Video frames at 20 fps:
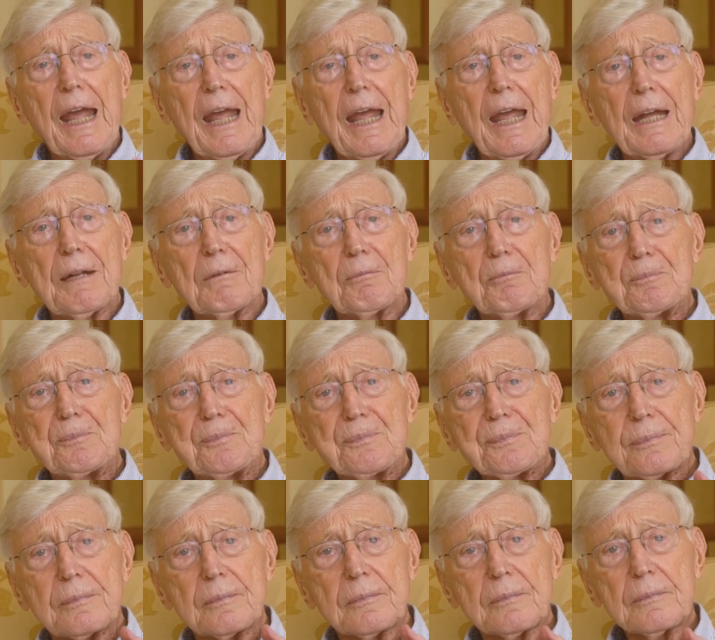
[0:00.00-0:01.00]
And
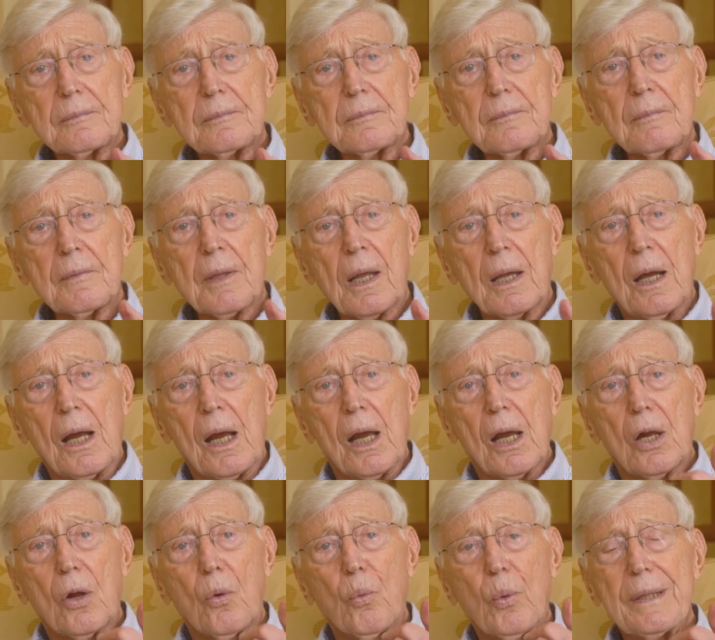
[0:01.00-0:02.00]

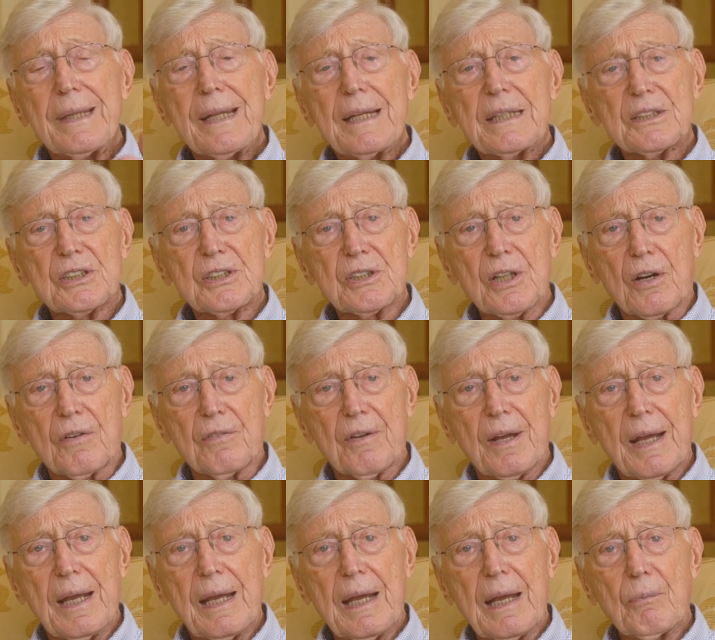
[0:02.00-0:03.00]
we did a
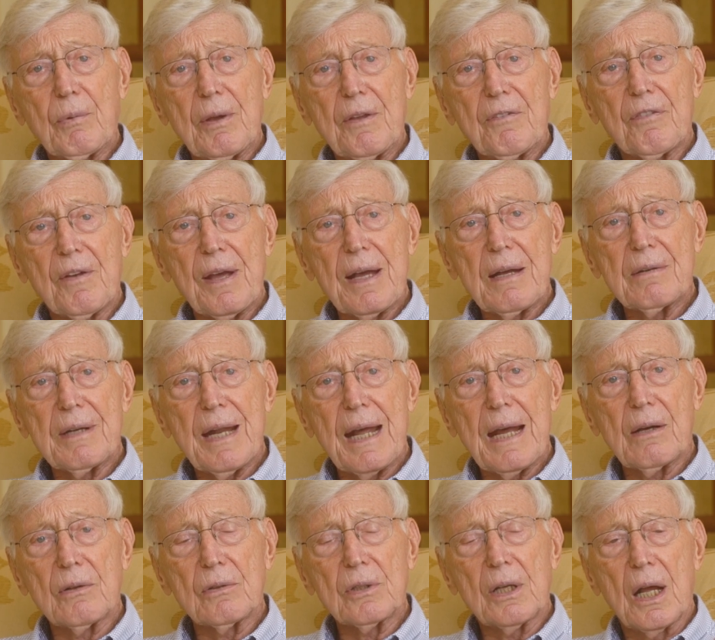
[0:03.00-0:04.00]
survey and we found
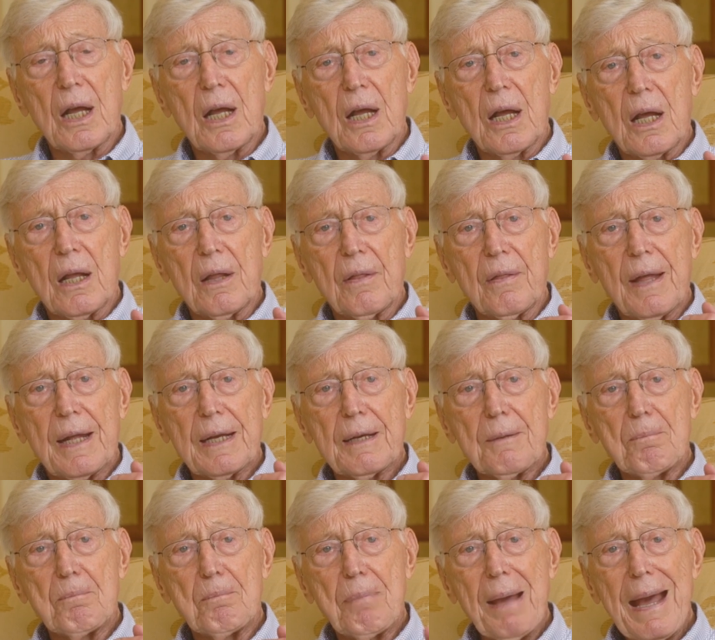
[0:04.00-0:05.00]
out that
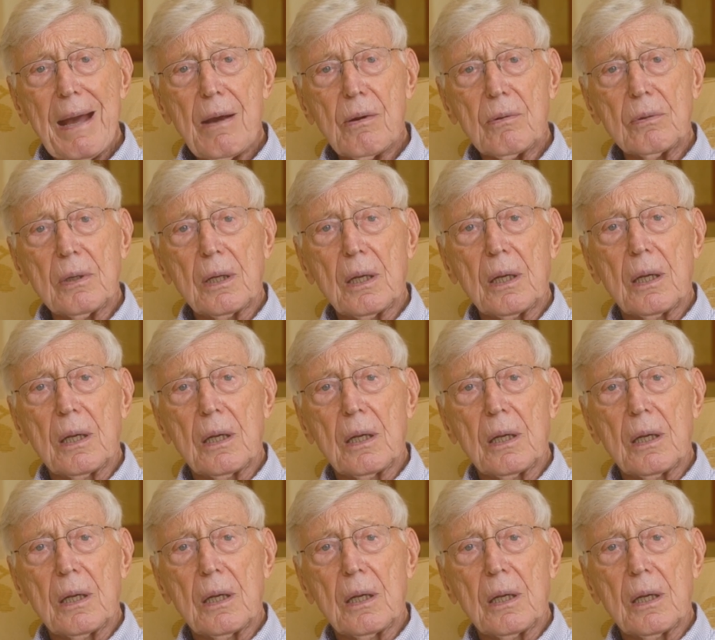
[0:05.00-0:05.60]
about